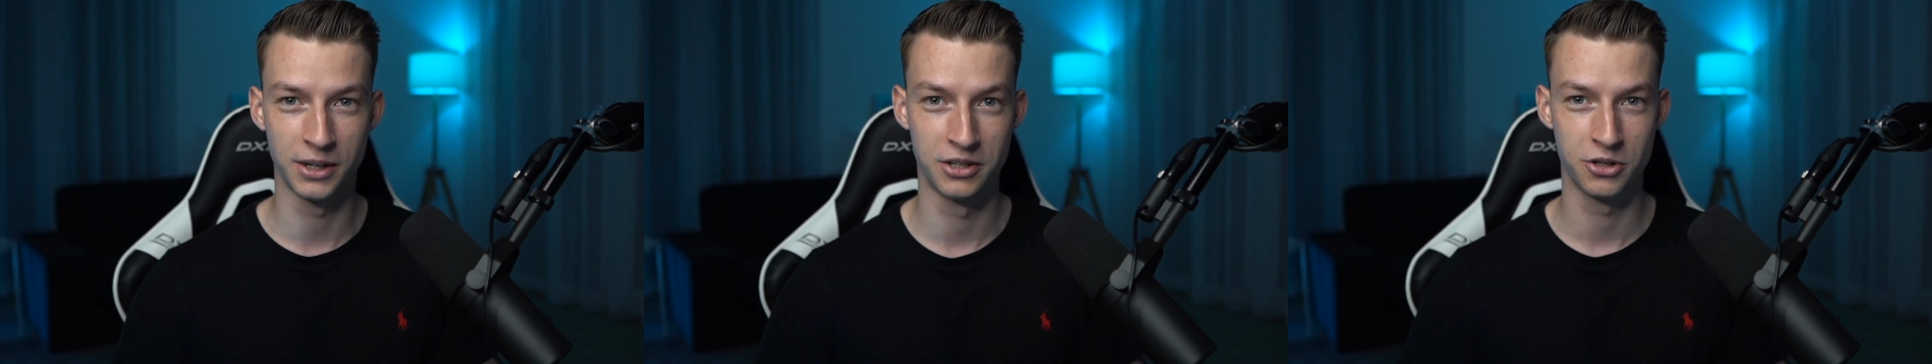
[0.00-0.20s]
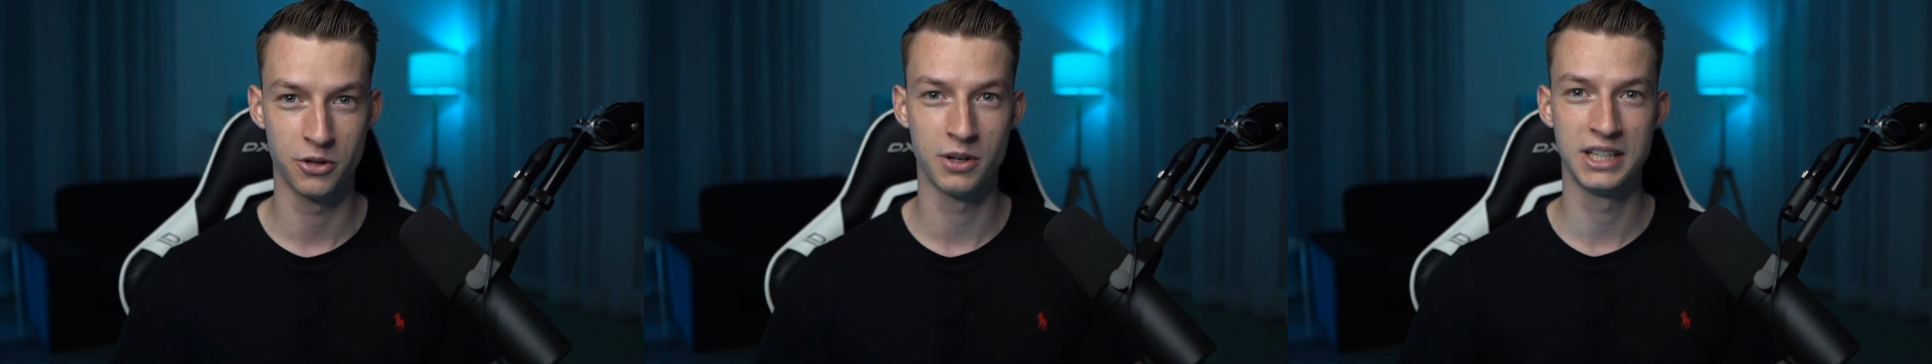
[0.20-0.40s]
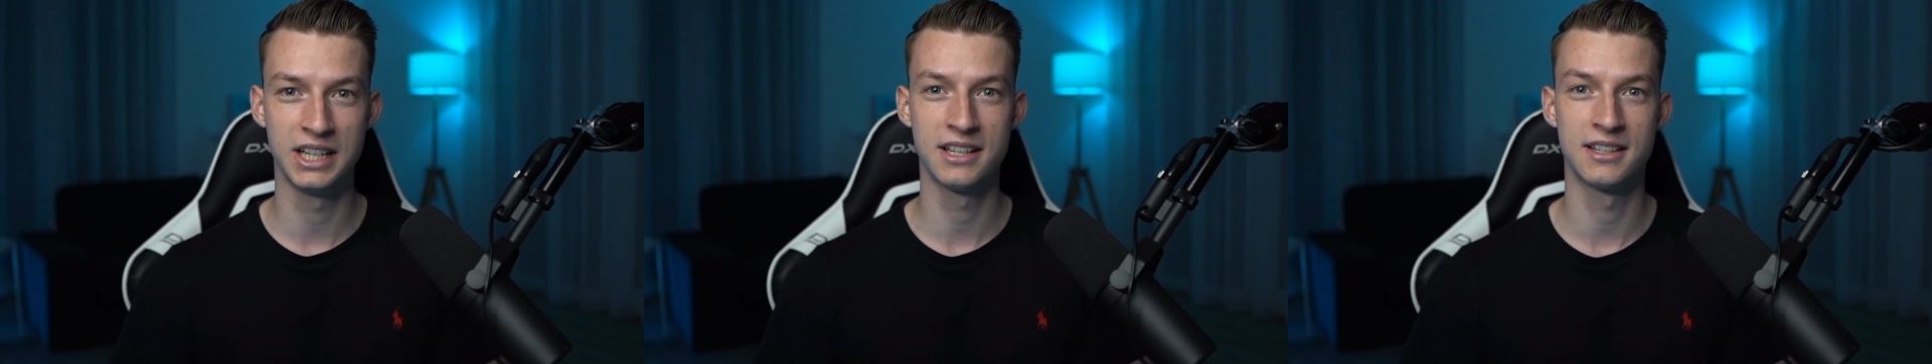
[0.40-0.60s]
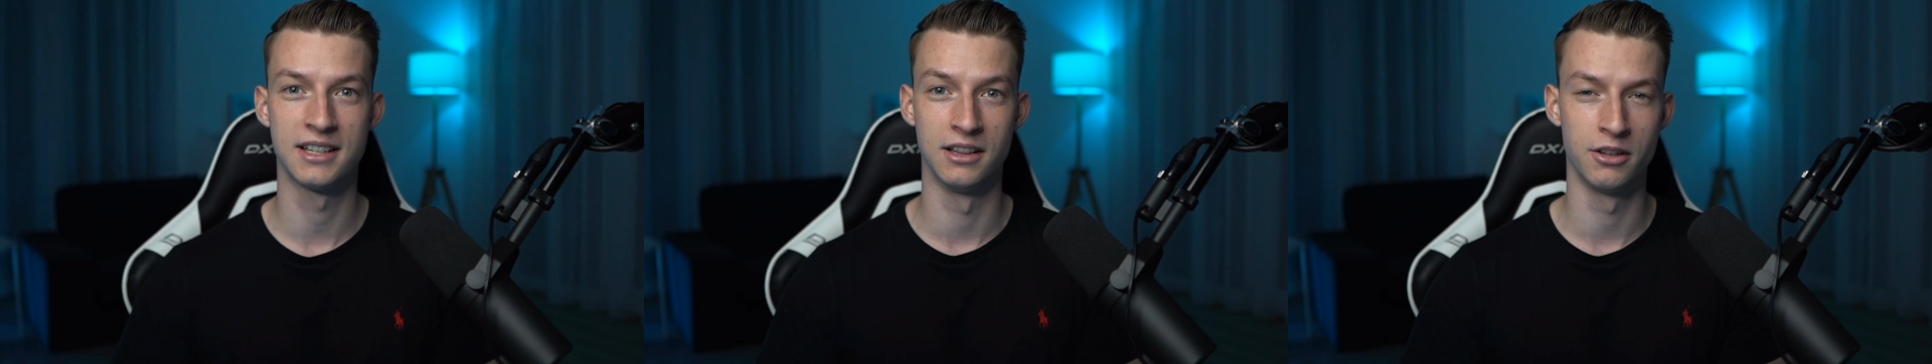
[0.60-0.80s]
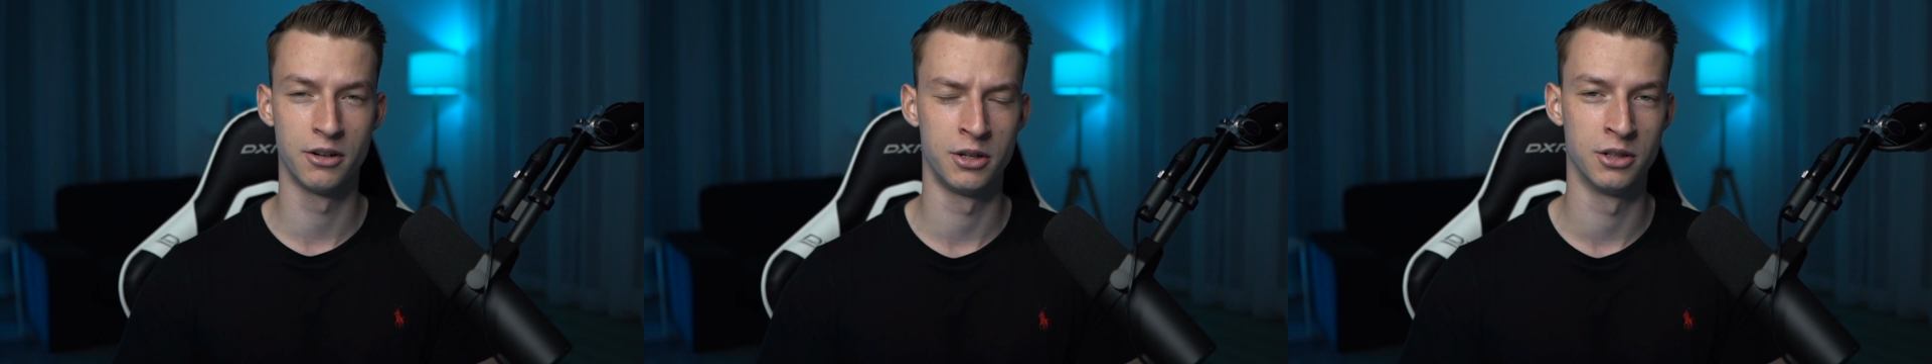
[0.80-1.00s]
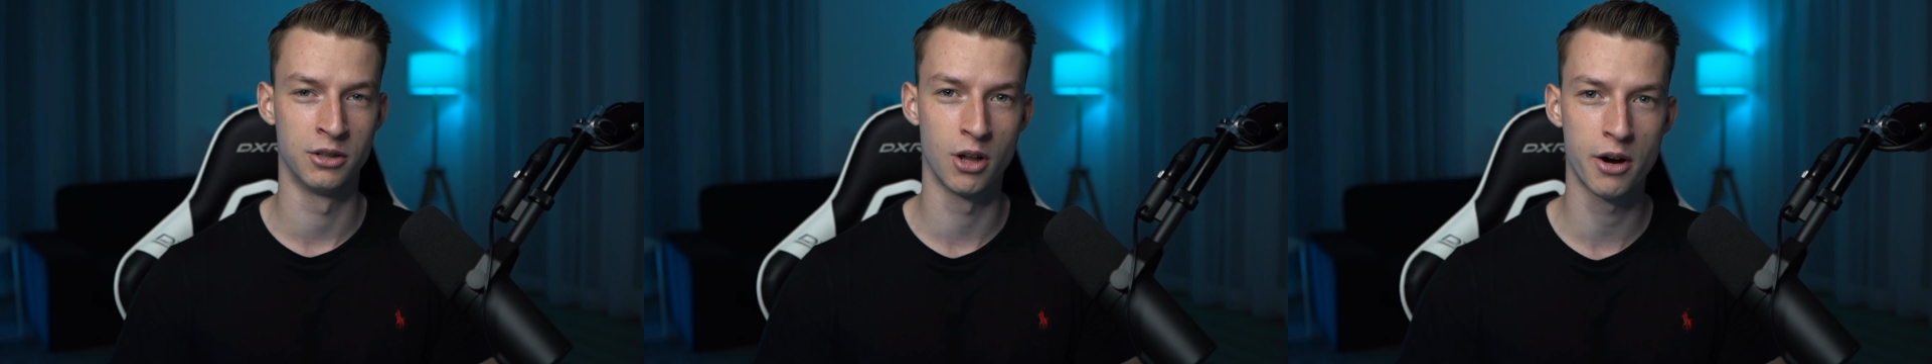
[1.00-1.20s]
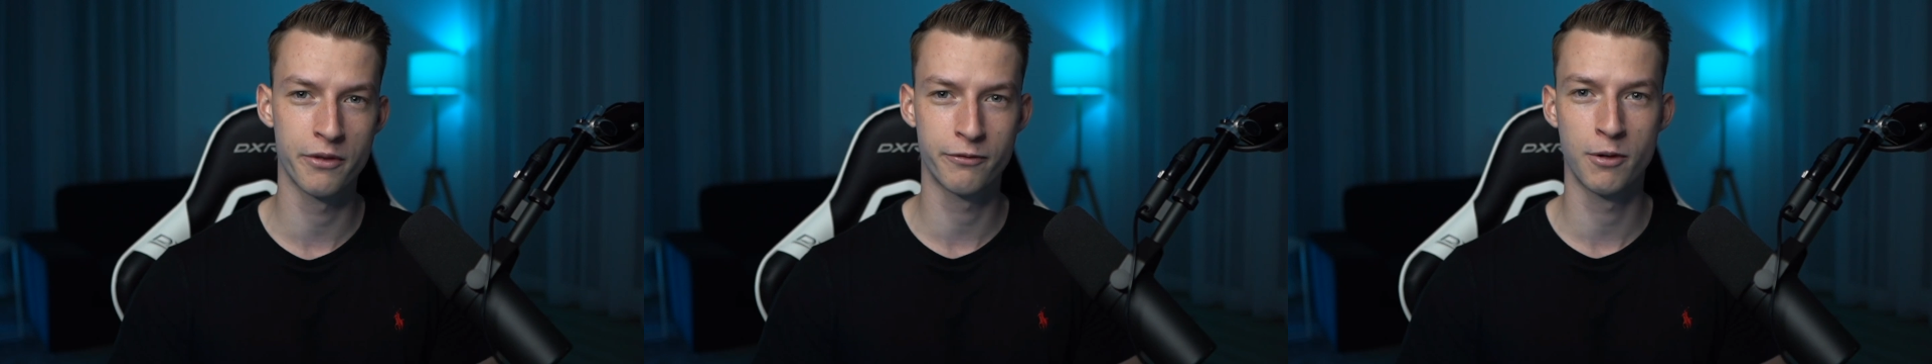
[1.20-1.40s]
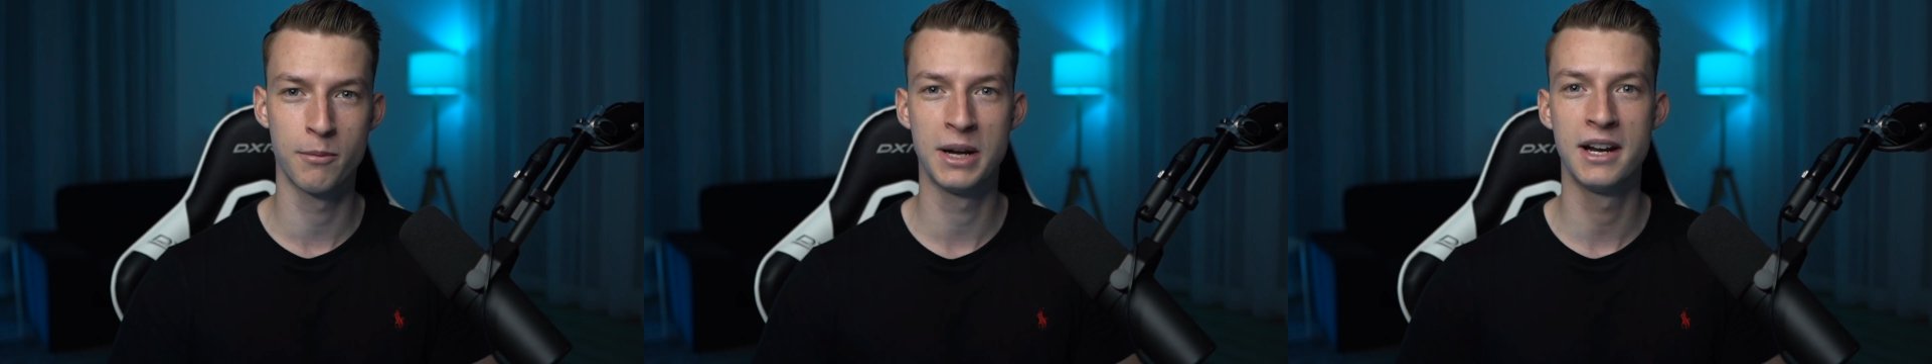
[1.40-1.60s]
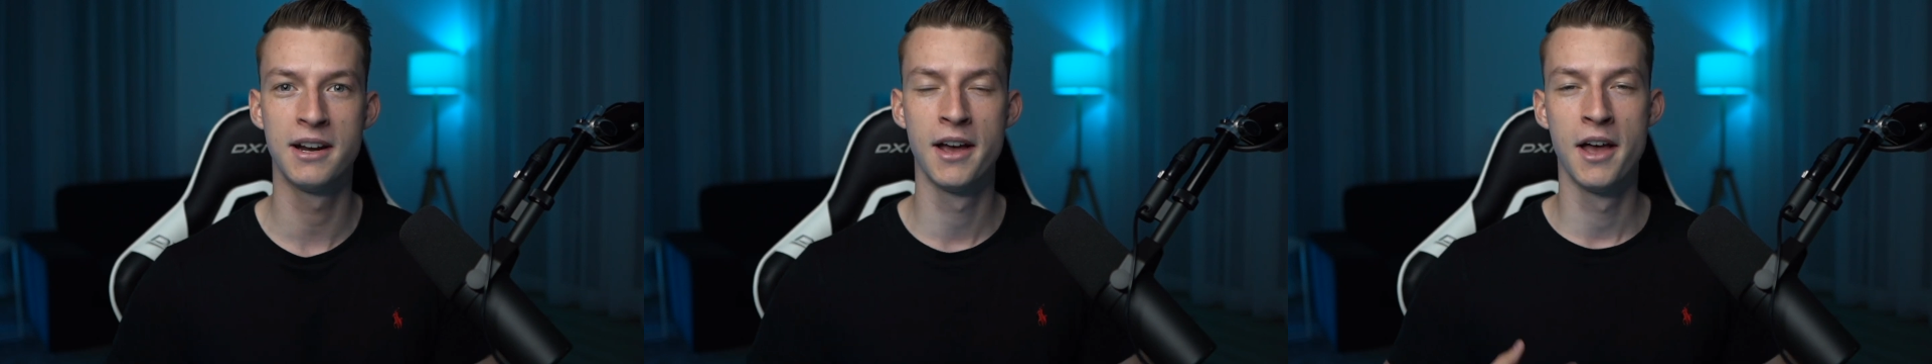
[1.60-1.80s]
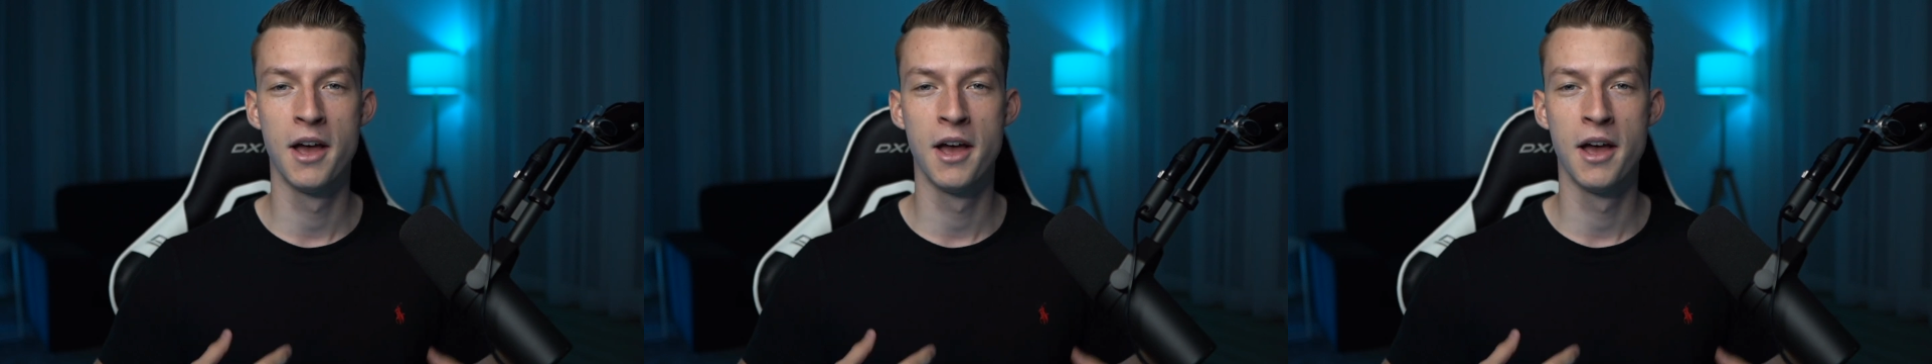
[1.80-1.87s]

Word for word: enjoy this and learn a lot from it.